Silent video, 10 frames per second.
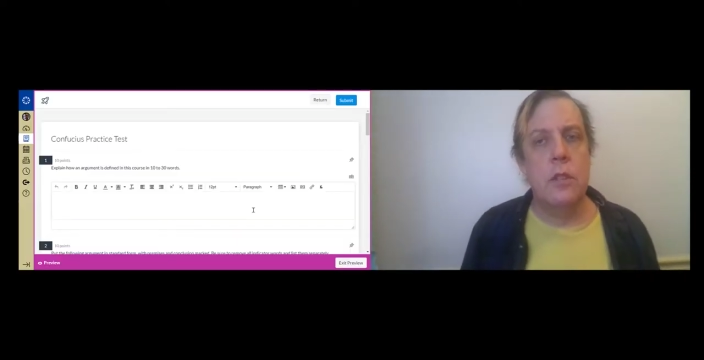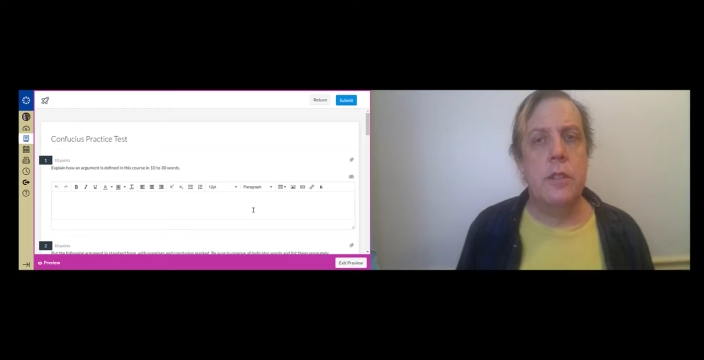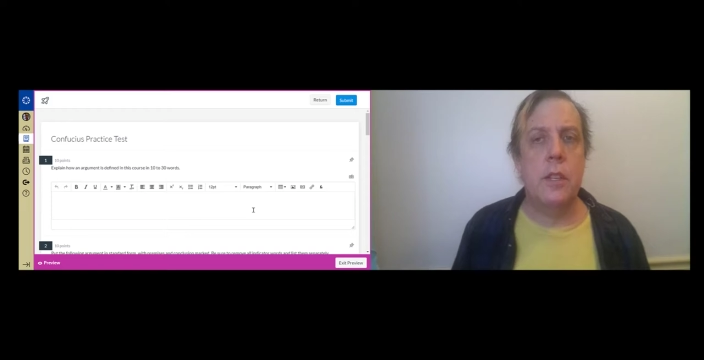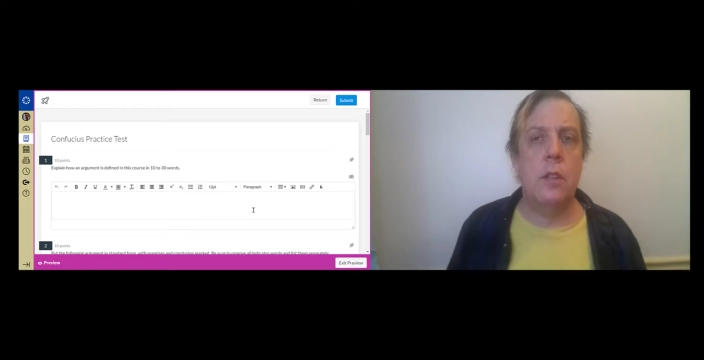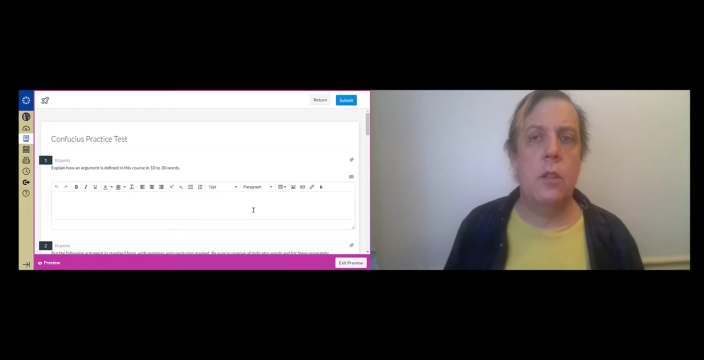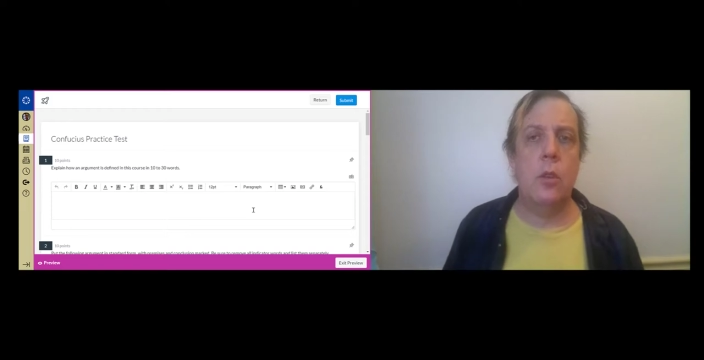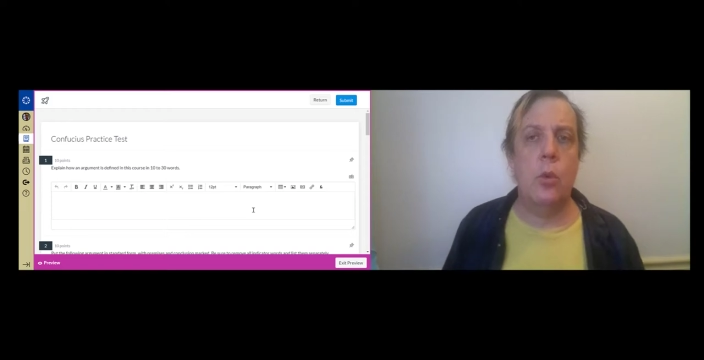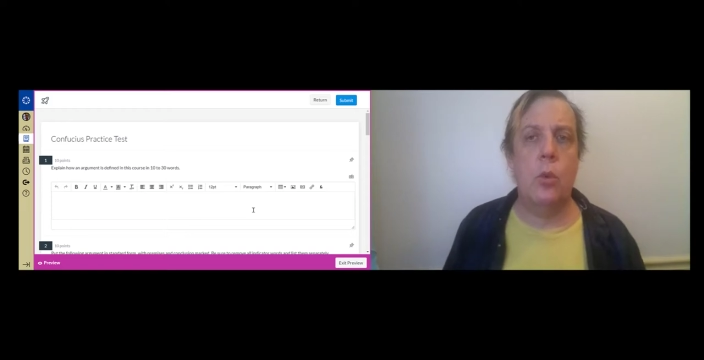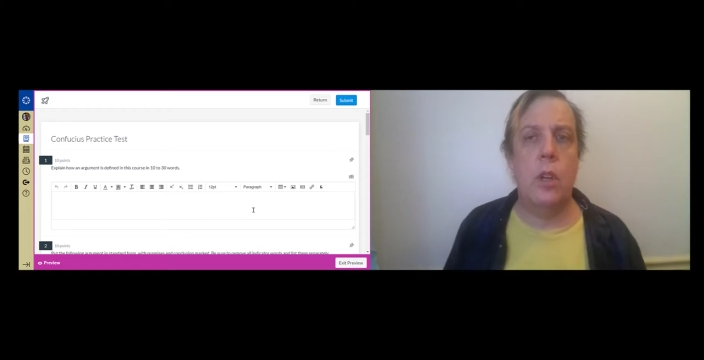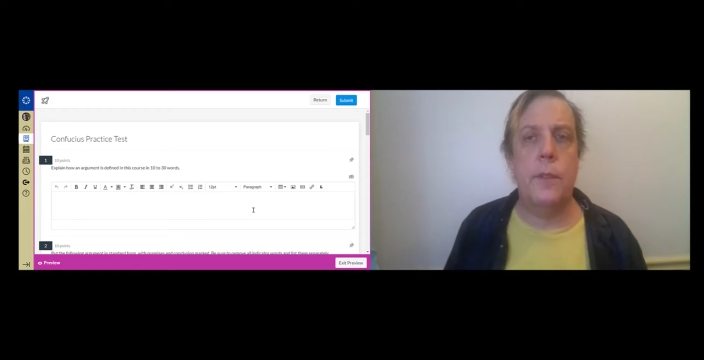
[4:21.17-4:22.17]
deal
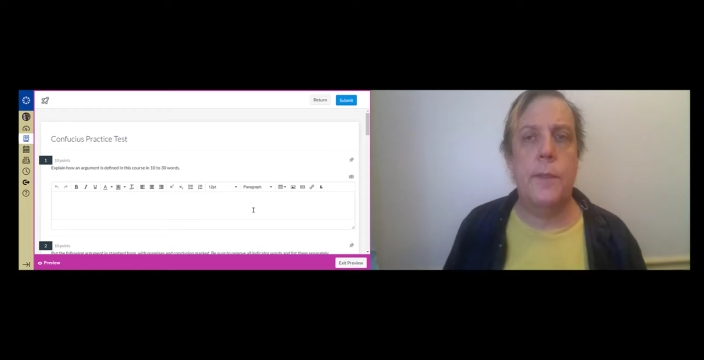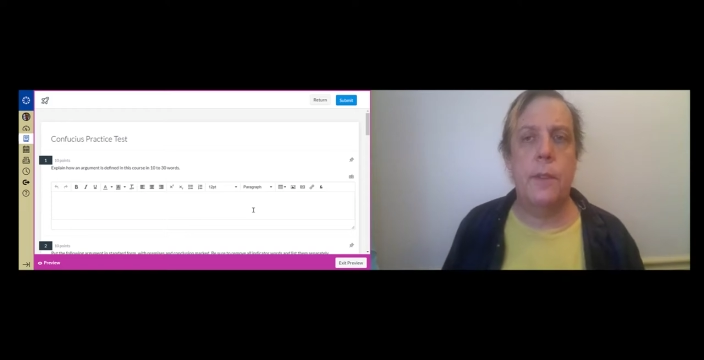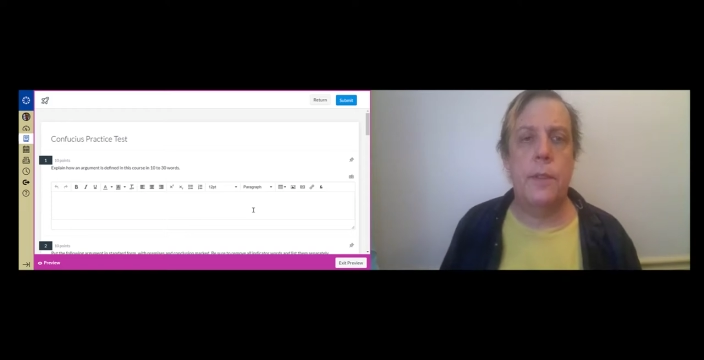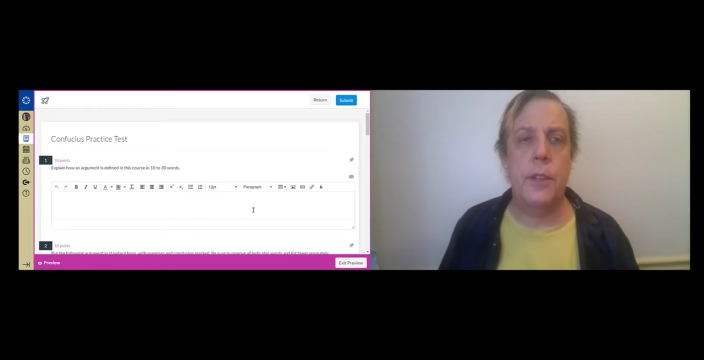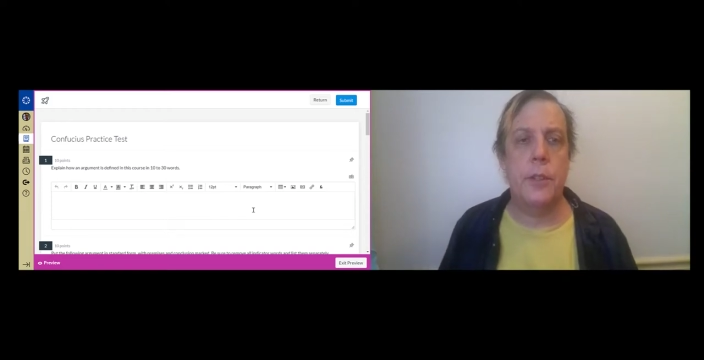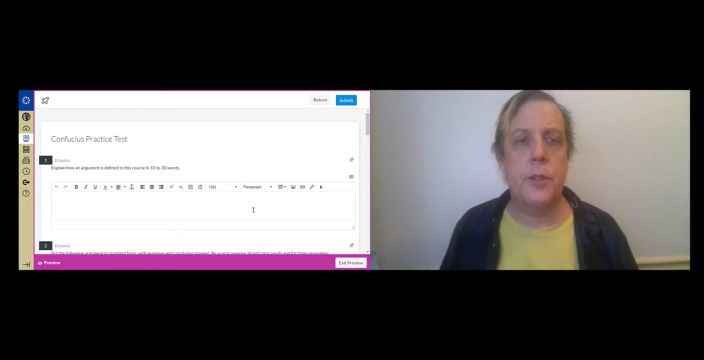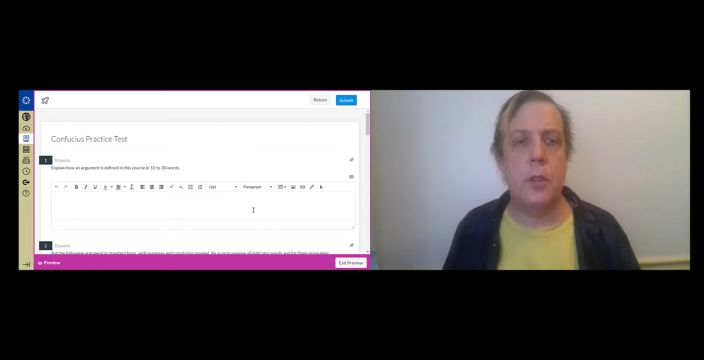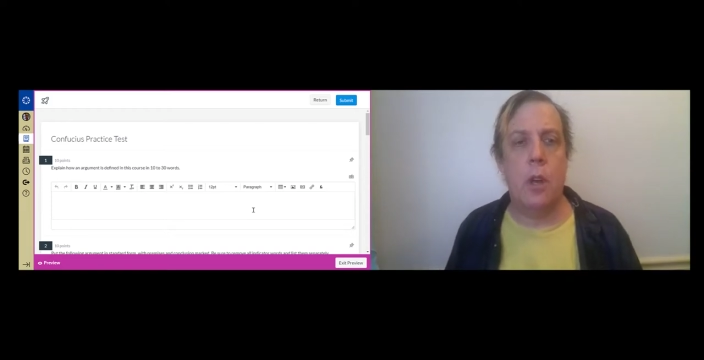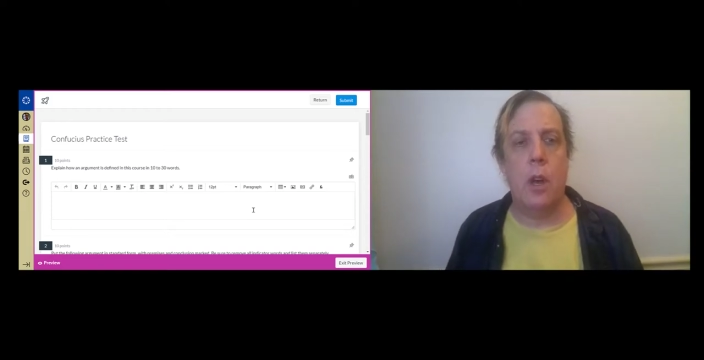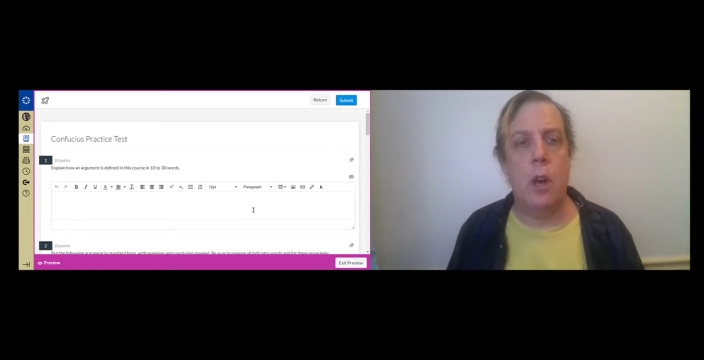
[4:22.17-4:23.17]
with this
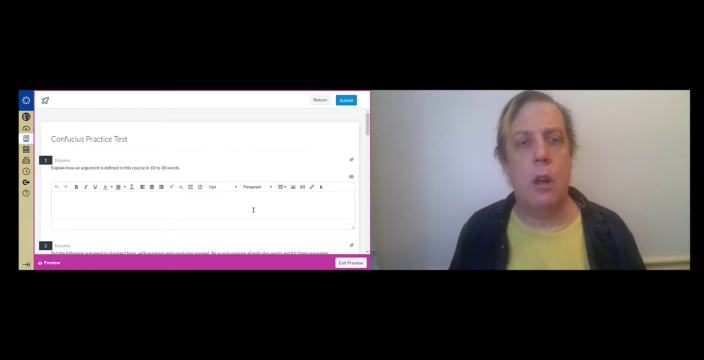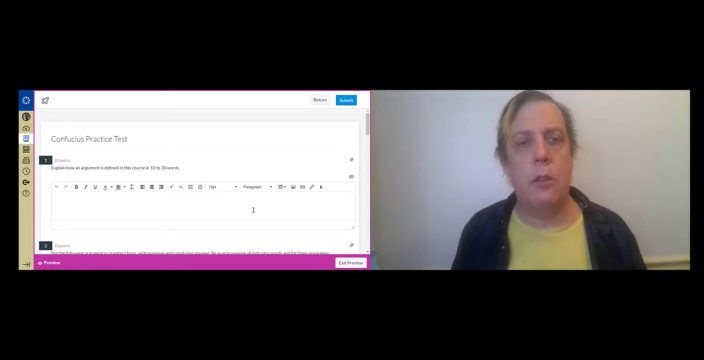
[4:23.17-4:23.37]
uh,